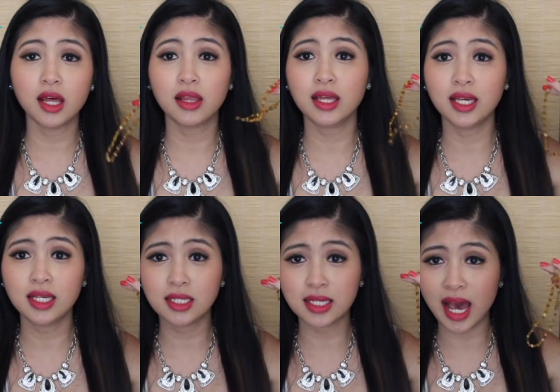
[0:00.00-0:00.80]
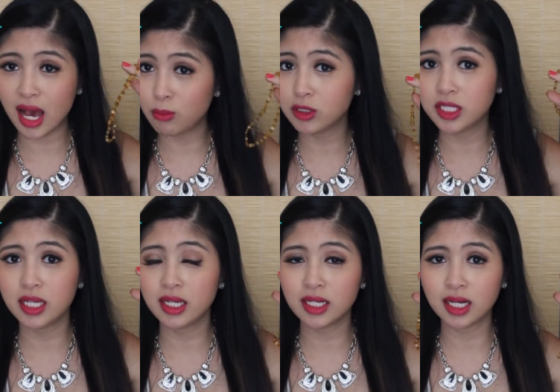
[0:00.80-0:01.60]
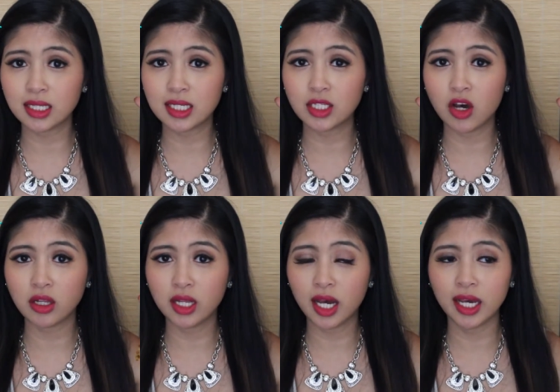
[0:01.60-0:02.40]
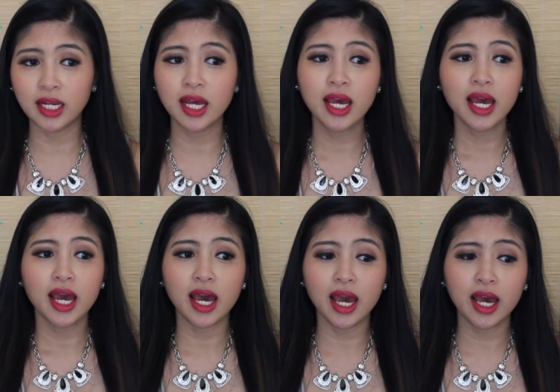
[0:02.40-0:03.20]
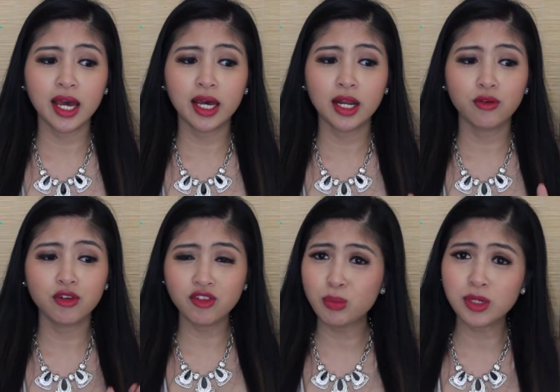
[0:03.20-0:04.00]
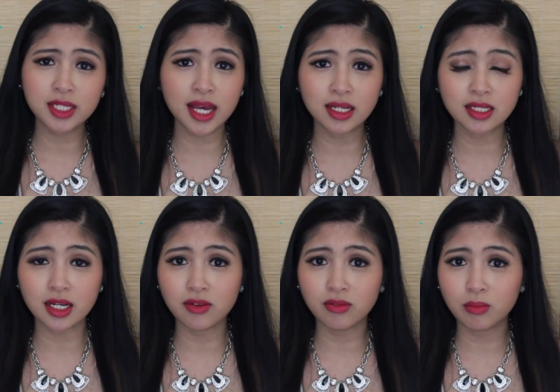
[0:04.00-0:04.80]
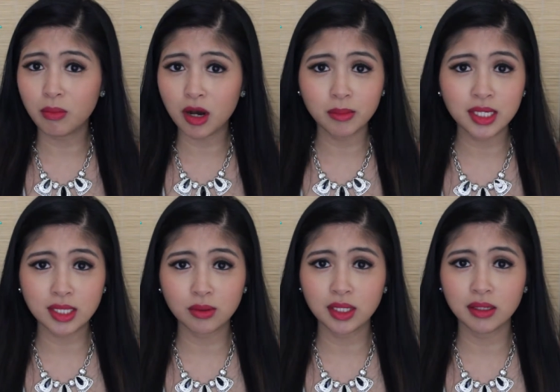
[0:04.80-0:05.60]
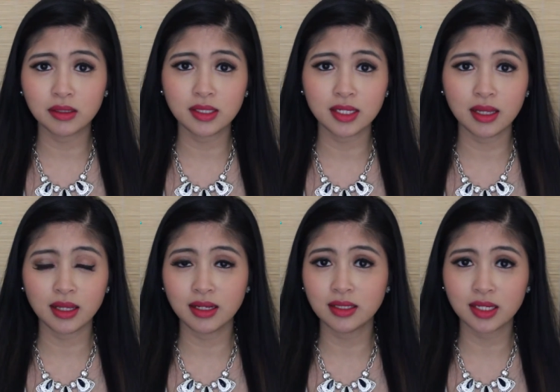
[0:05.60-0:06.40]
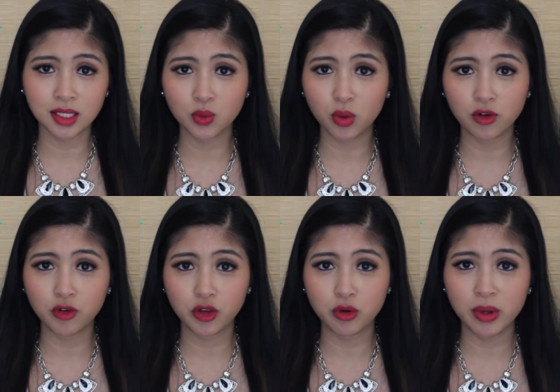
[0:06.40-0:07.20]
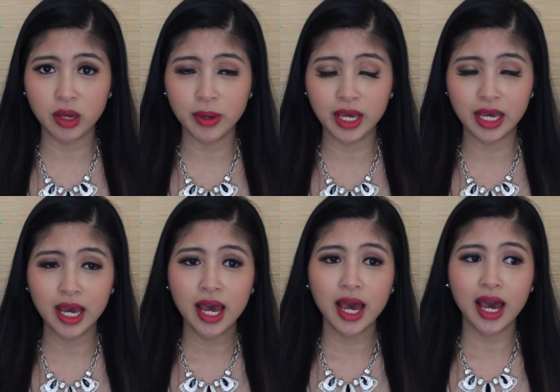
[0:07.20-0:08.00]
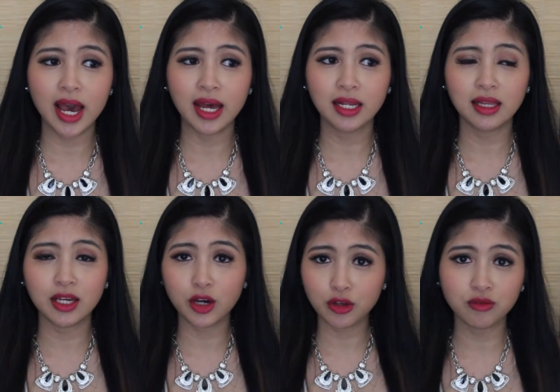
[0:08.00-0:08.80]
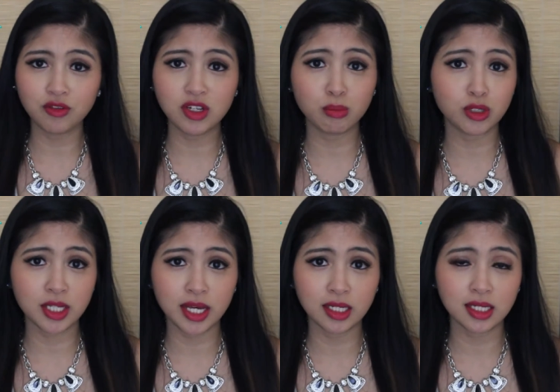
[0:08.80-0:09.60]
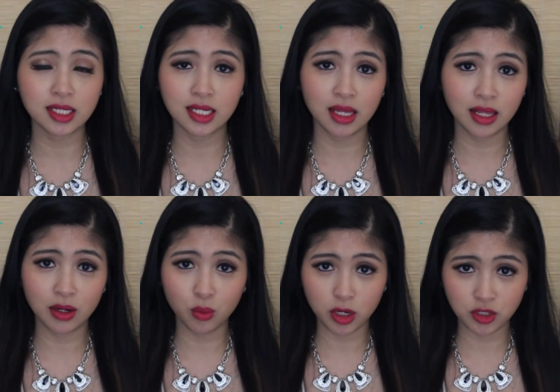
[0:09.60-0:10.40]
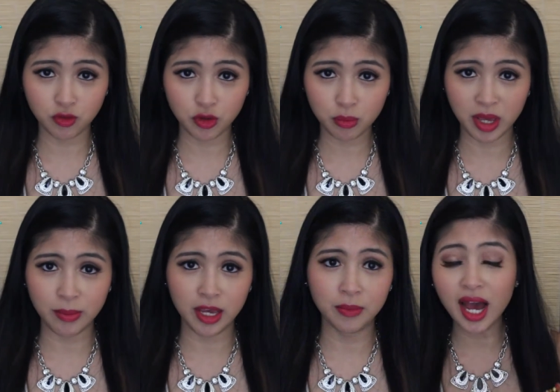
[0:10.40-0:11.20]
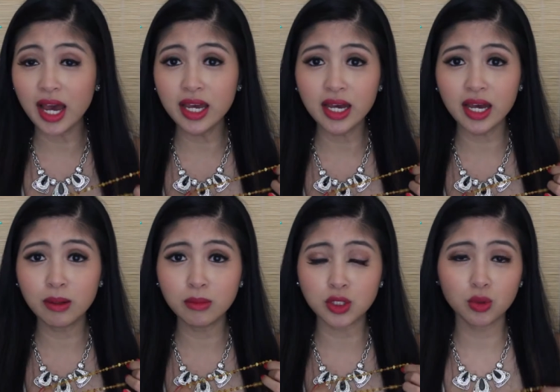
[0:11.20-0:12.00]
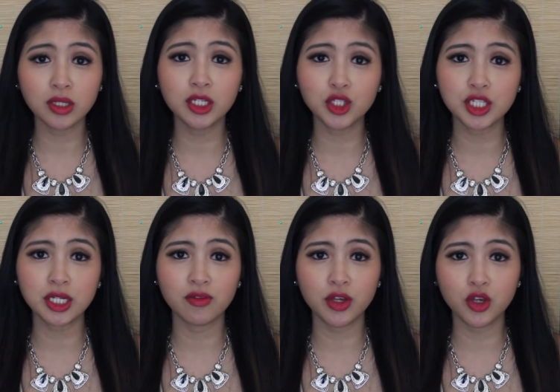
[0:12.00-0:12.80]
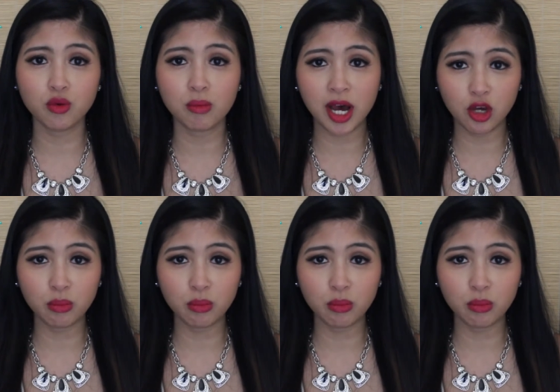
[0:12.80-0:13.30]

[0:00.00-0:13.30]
these amber teething necklaces online and 50% of mommies out there say that it doesn't work for their baby and the other 50% say that it works for their baby. I am solely just giving you my